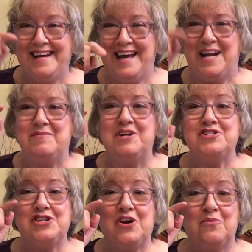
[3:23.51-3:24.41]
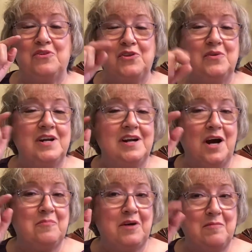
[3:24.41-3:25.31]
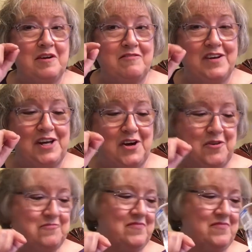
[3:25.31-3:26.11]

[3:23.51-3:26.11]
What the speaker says: and I'm going to share it with you in an upcoming video.